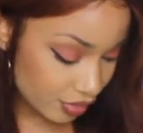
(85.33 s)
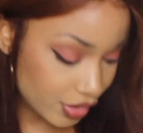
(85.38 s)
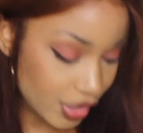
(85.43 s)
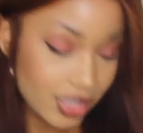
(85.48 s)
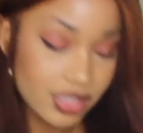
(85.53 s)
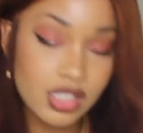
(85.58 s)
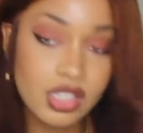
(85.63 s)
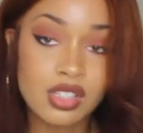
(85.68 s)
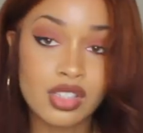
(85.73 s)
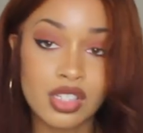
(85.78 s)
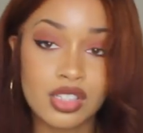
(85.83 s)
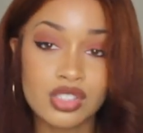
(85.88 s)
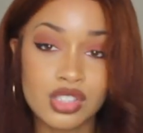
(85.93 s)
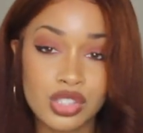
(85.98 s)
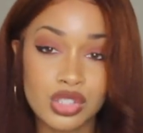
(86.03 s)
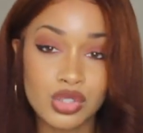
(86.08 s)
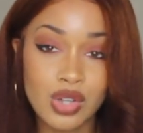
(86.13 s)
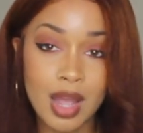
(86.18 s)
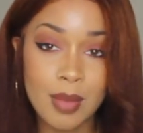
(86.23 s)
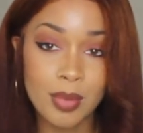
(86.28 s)
There's
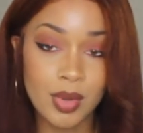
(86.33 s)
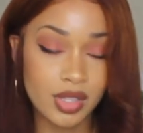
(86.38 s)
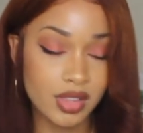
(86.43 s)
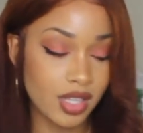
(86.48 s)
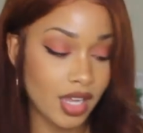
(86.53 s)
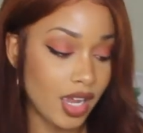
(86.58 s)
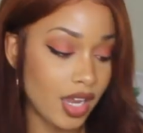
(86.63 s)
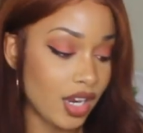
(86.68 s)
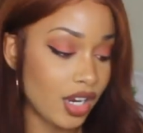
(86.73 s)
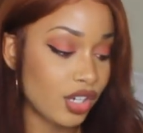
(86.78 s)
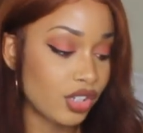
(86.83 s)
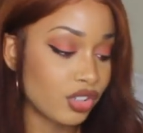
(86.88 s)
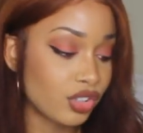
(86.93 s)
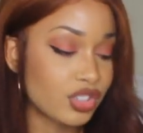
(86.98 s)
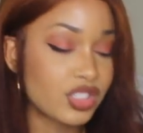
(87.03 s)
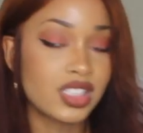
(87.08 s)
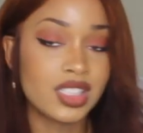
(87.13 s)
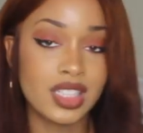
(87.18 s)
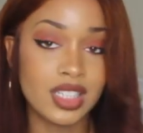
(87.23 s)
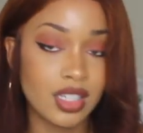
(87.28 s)
a strap on the hair,
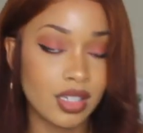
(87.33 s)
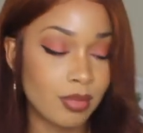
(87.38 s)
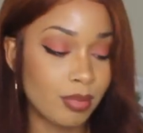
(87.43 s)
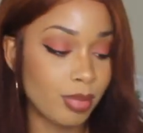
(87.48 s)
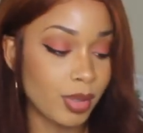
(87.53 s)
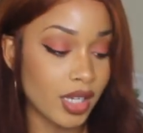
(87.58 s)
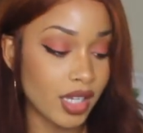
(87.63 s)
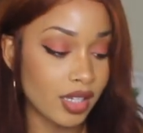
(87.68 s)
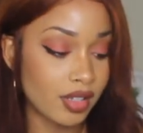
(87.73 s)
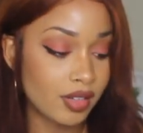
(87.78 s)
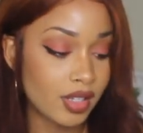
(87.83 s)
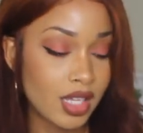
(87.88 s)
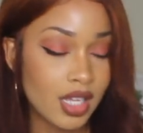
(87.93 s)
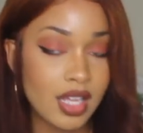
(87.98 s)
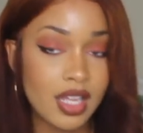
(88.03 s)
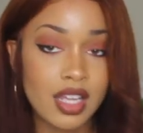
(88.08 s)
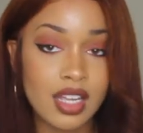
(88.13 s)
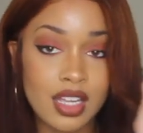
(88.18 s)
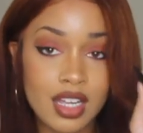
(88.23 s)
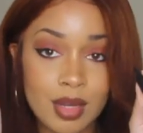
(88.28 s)
you'll see it, but
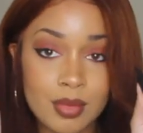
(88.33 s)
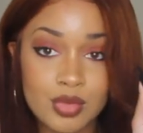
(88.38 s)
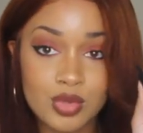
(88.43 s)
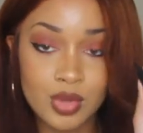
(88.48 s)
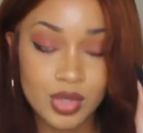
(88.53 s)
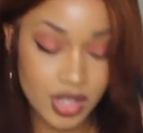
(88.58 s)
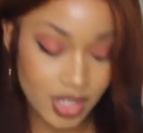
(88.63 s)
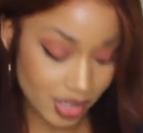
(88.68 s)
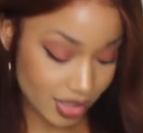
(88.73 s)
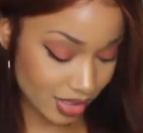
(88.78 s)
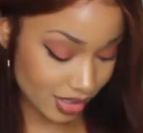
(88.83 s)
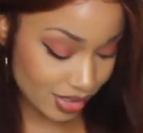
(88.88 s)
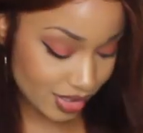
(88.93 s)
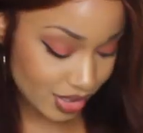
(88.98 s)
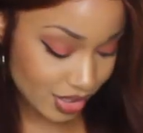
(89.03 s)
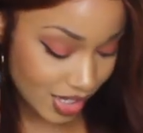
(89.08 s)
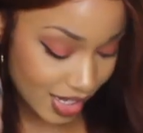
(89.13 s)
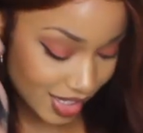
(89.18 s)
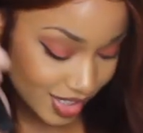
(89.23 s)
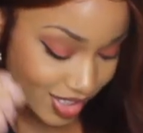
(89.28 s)
it comes with like
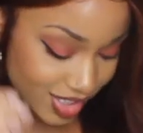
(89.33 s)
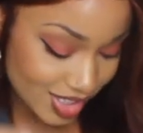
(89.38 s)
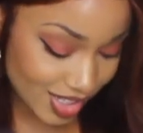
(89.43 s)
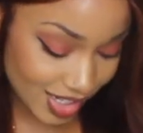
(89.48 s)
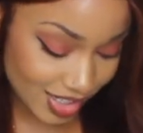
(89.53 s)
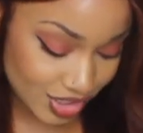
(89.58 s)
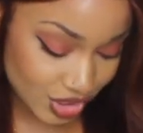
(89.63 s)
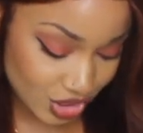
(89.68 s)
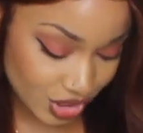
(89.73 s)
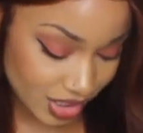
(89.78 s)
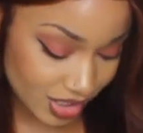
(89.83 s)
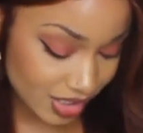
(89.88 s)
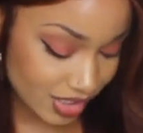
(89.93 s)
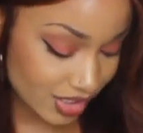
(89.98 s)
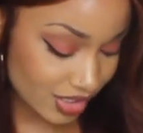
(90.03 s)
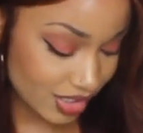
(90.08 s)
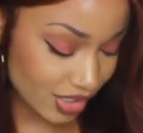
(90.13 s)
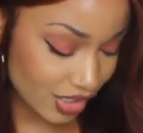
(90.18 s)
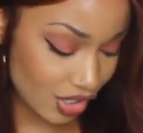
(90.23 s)
these extensions.